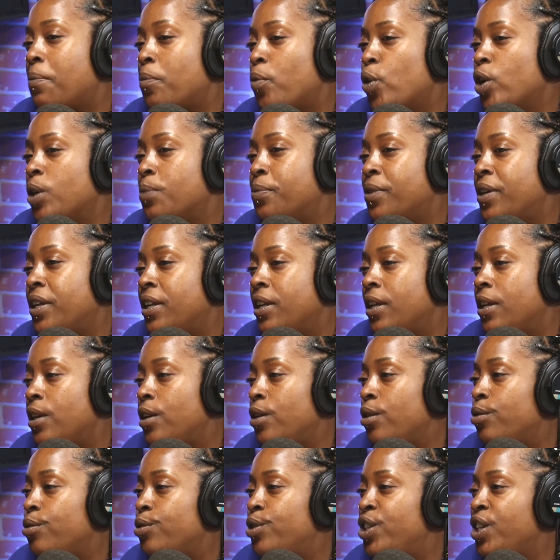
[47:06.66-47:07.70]
more money than
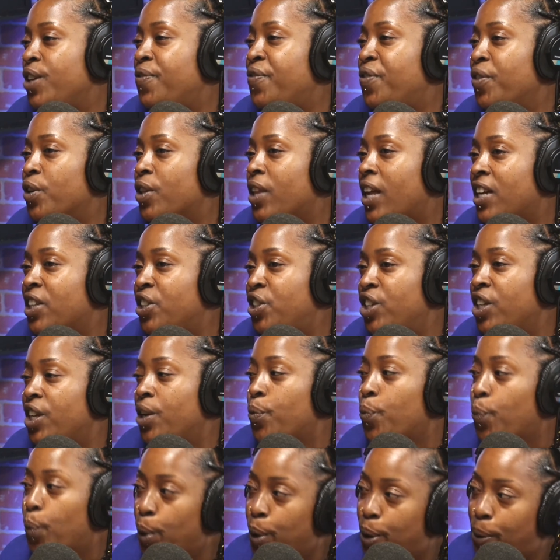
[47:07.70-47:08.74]
you. Yeah. She feel like she
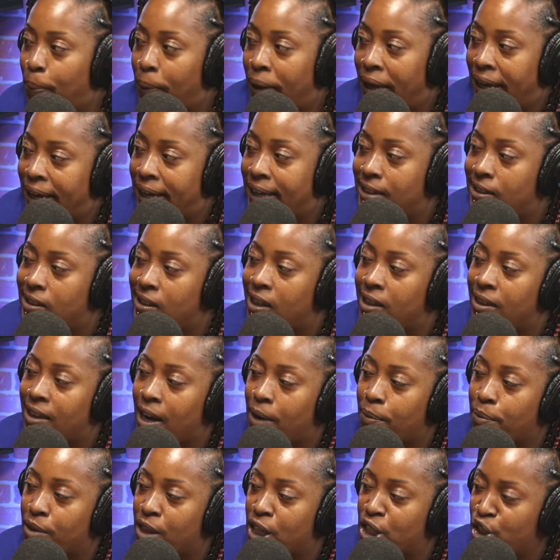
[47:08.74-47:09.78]
can wear the pants in
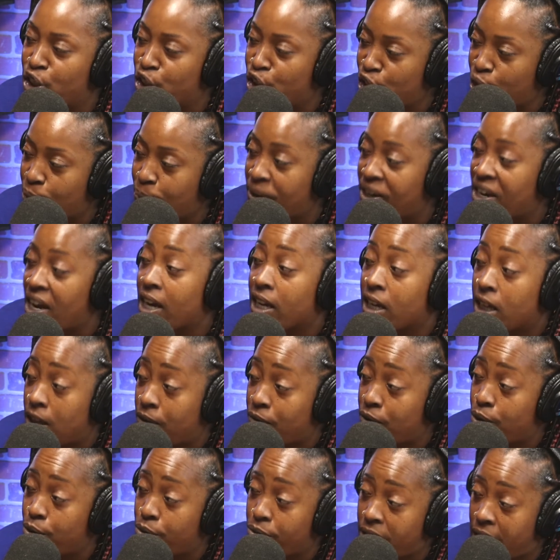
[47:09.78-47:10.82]
that relationship and not give
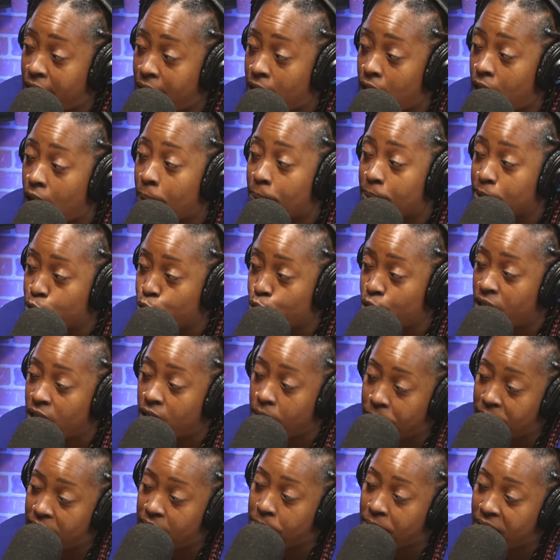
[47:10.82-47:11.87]
you that opportunity to
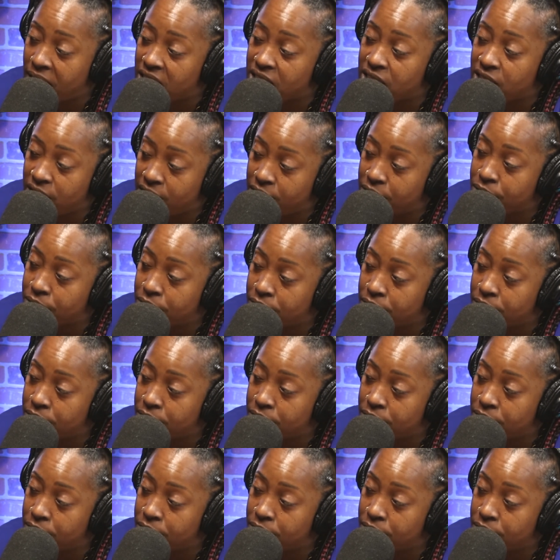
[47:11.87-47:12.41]
be the man still.